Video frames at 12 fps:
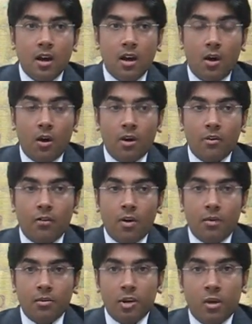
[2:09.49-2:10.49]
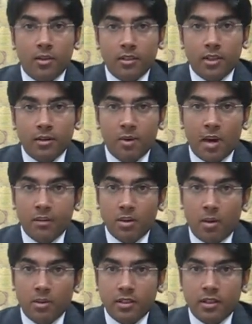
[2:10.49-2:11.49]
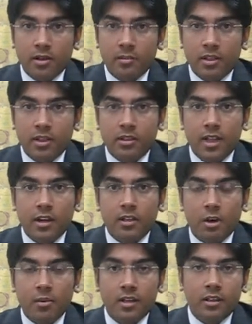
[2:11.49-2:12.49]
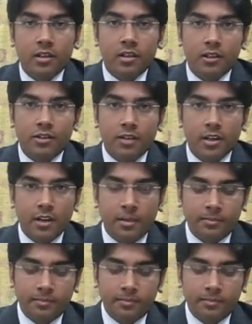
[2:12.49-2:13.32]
or from private domestic companies that dominate the industry.